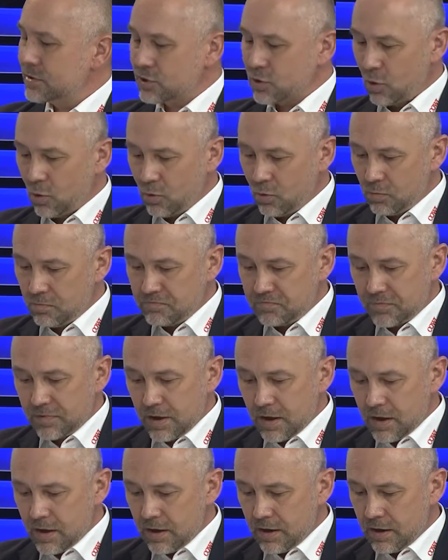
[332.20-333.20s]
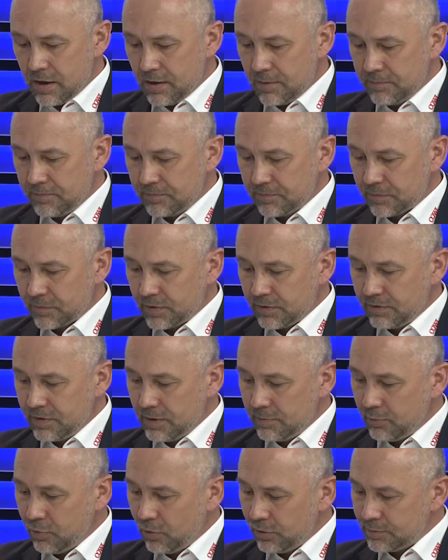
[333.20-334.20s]
So
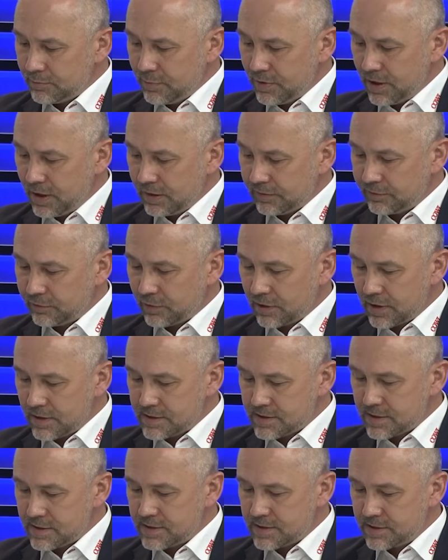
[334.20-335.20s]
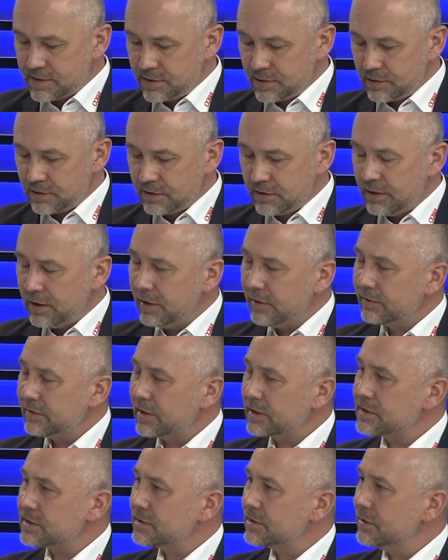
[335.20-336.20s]
the important part for us is here
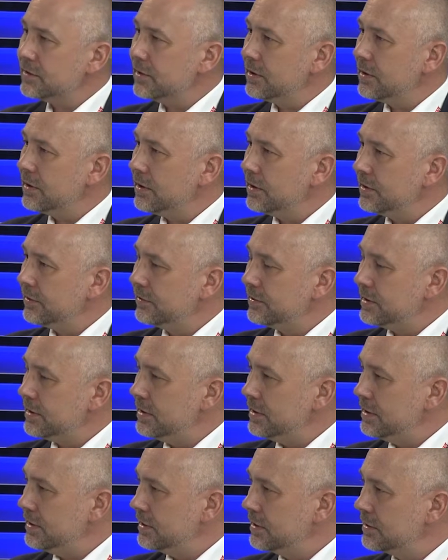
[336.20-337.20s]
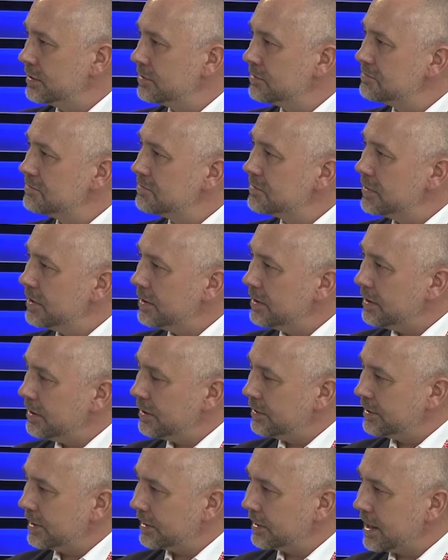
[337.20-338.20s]
that
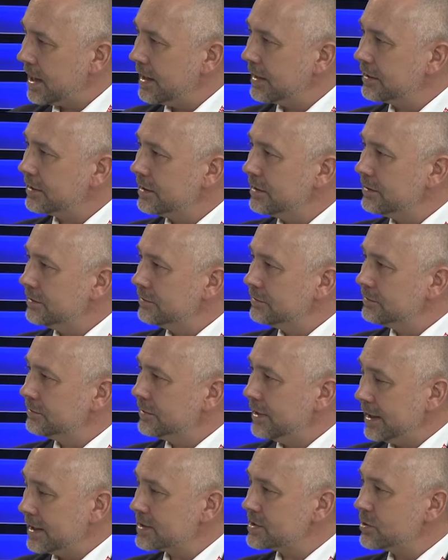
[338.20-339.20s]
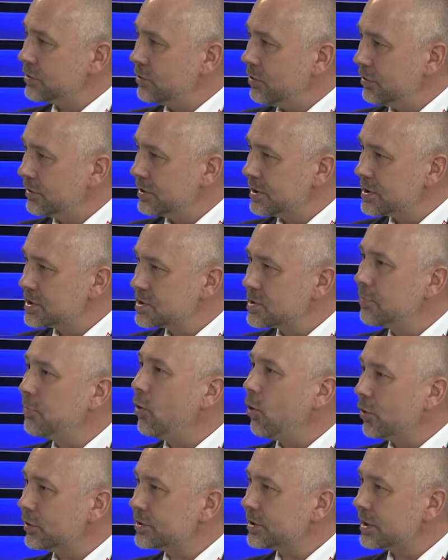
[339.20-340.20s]
that Leica, Hexagon is
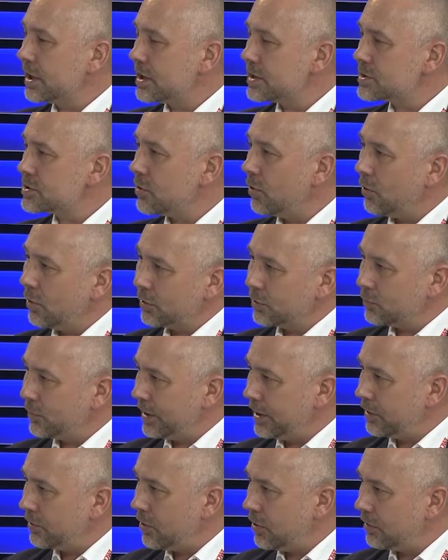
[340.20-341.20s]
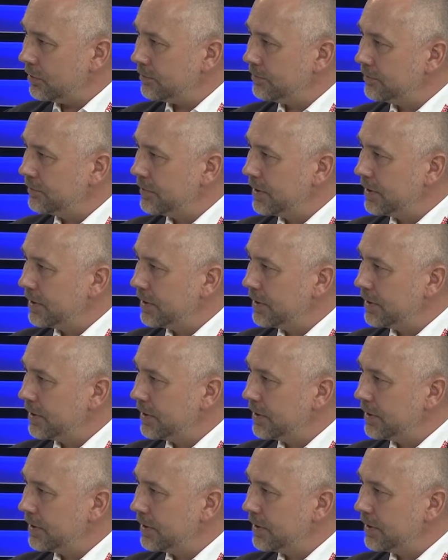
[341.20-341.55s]
supporting us all the way along.